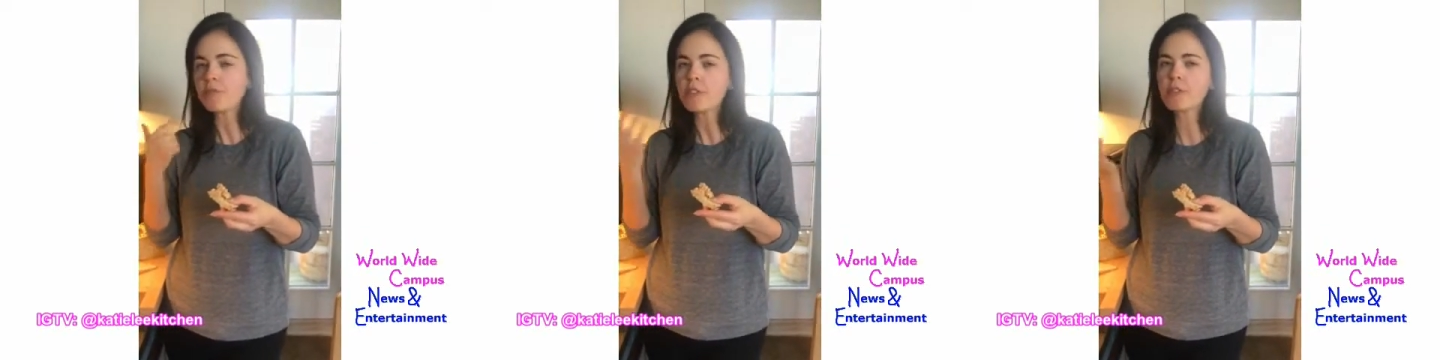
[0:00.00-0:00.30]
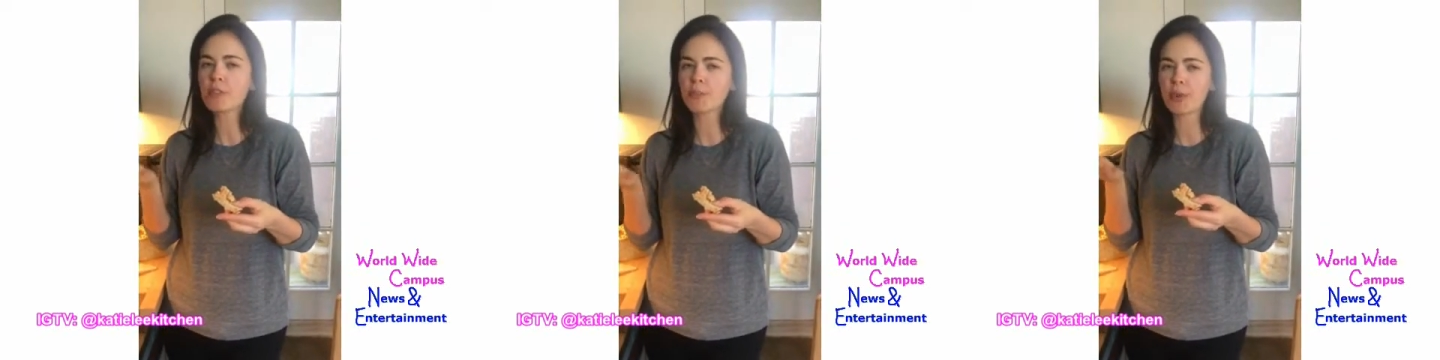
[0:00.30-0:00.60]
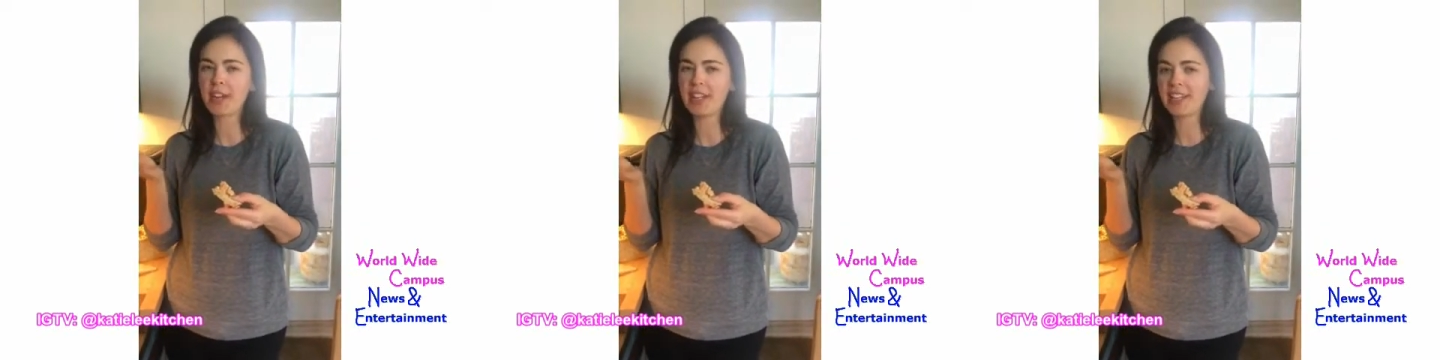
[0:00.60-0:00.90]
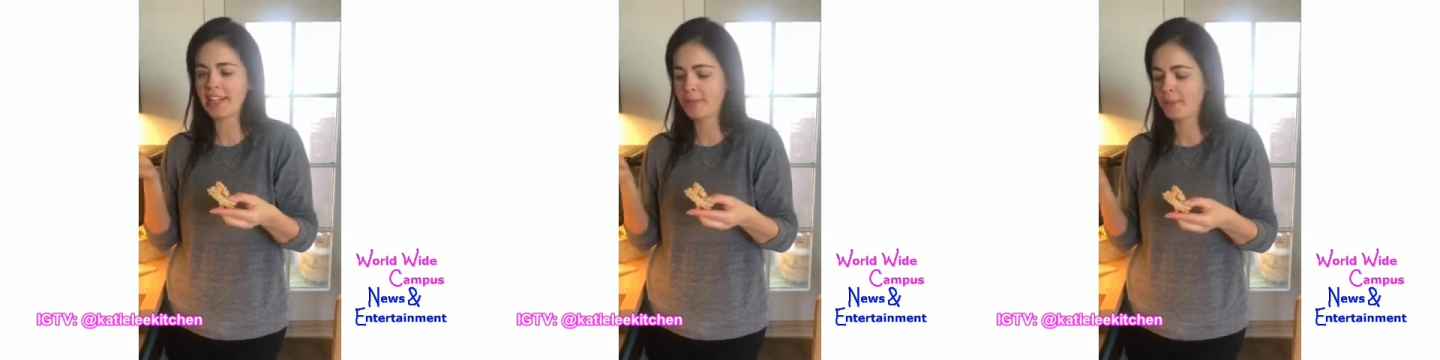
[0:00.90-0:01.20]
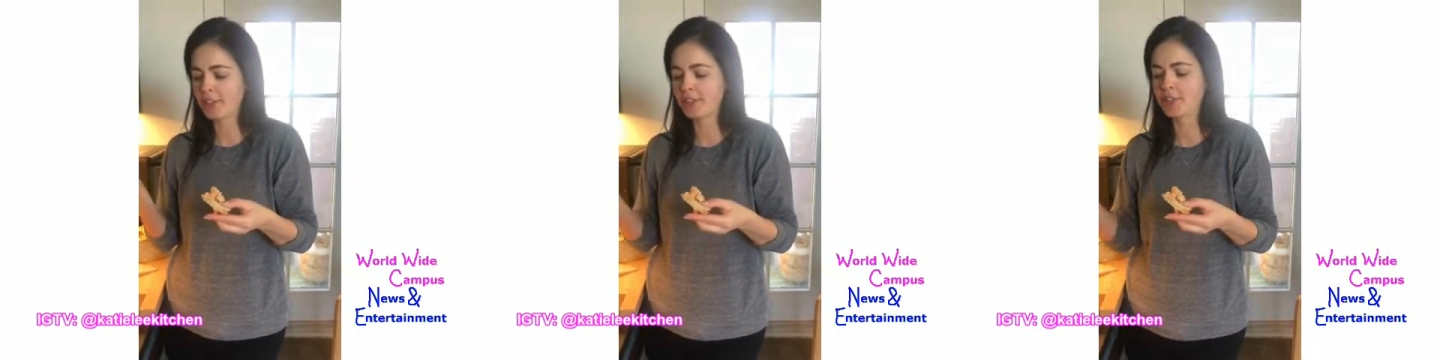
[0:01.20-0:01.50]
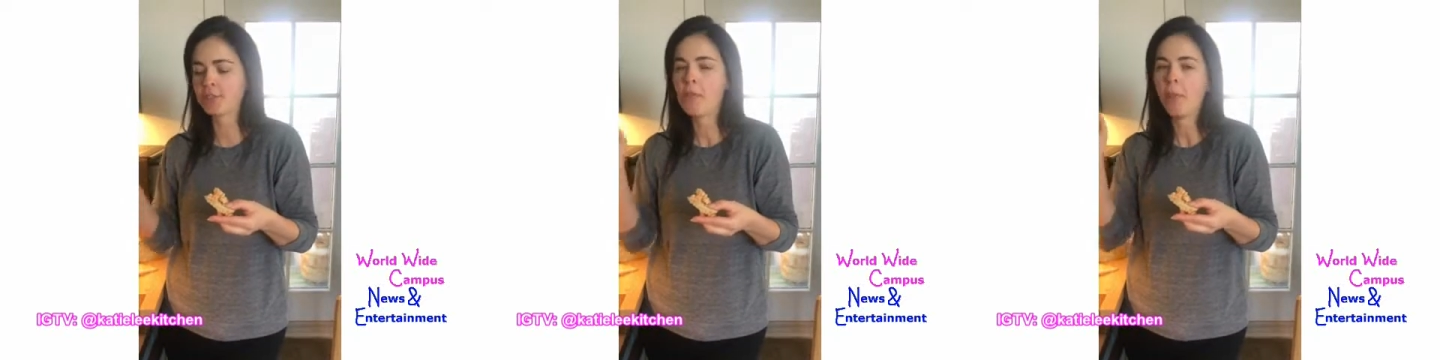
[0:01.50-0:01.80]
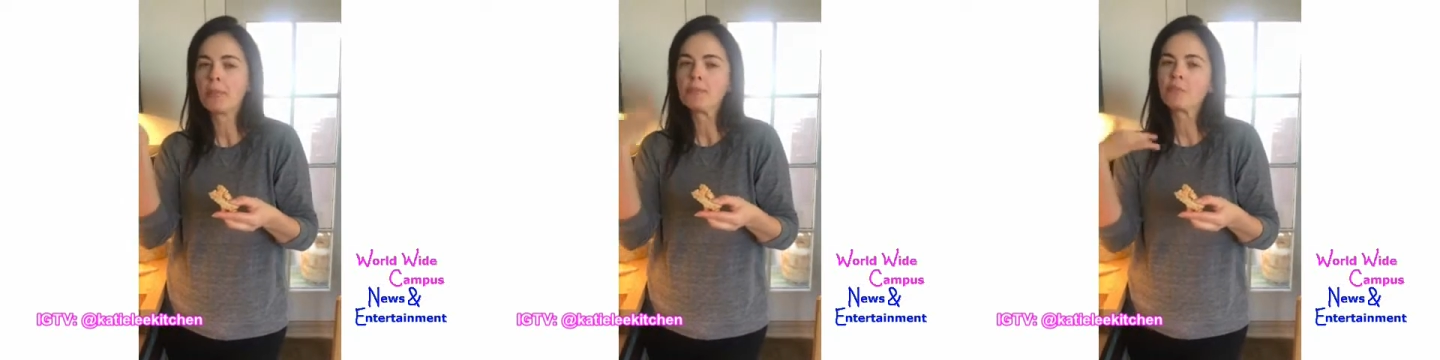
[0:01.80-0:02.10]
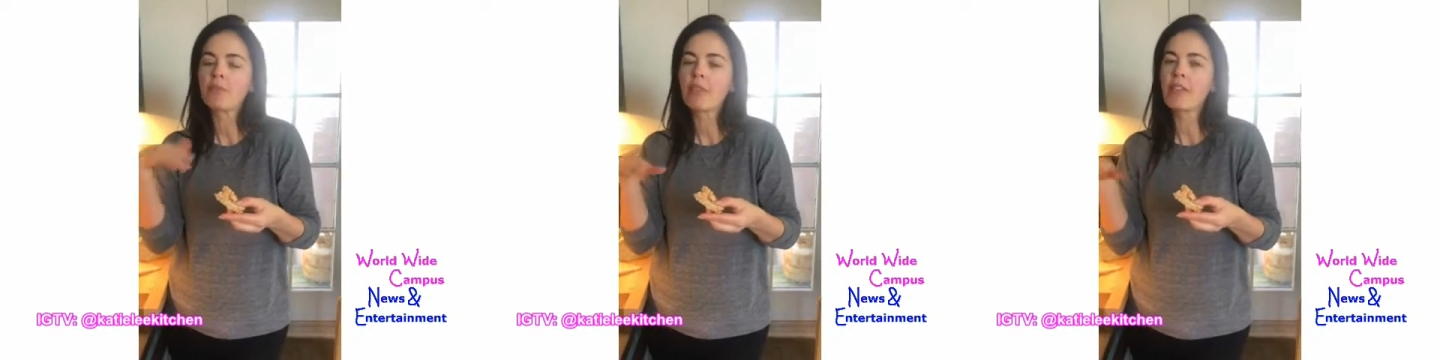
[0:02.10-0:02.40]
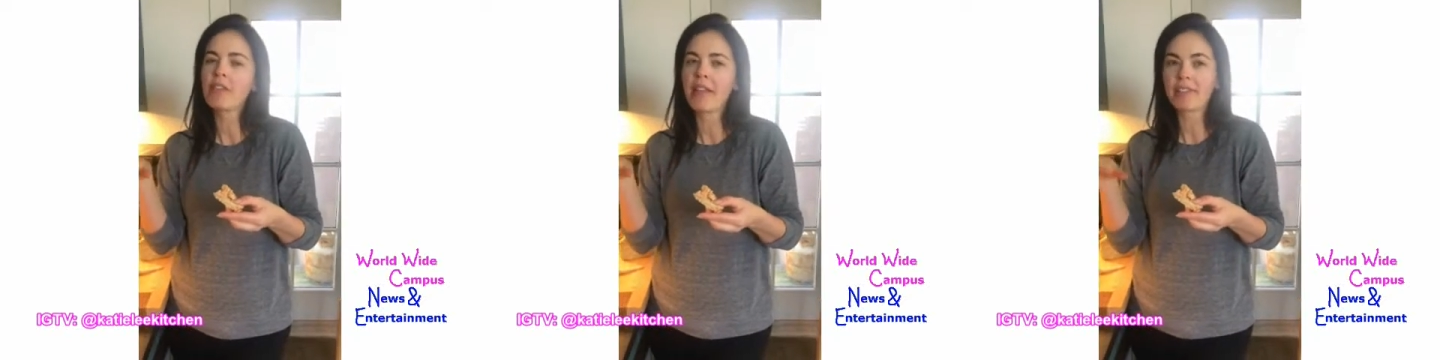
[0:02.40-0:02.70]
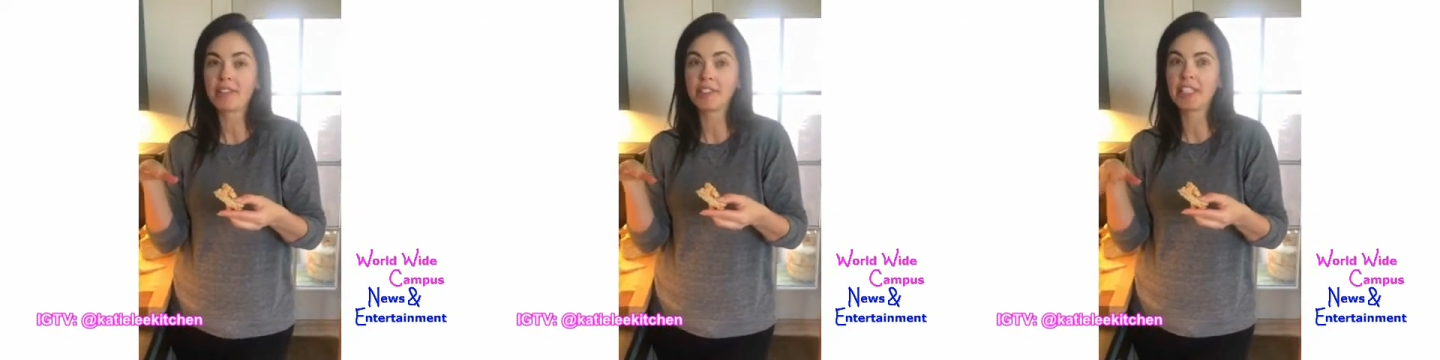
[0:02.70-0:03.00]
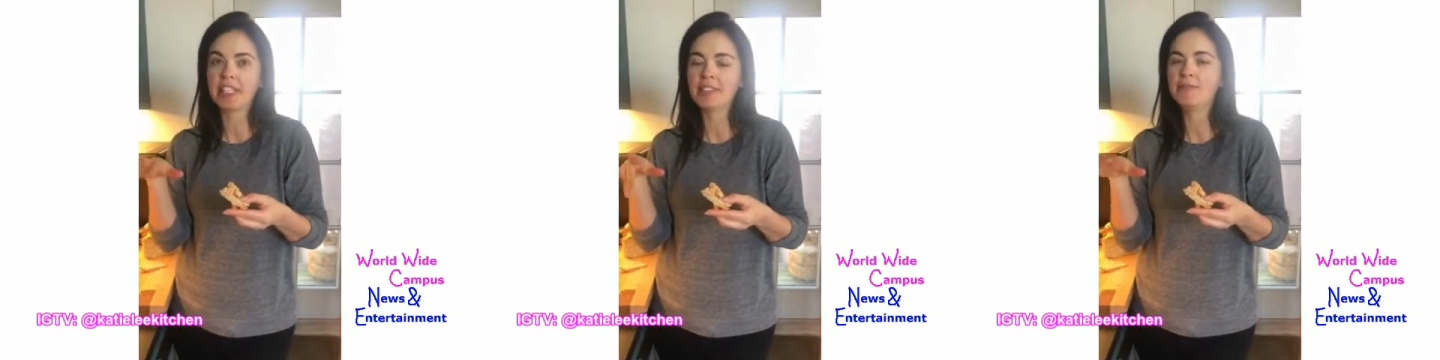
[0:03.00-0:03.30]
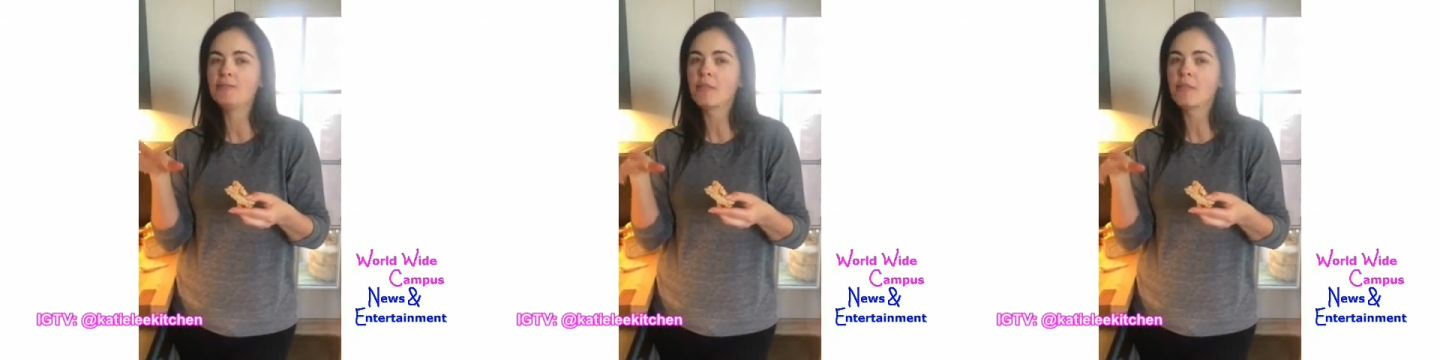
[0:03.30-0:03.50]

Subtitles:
those briny capers, a nice little hit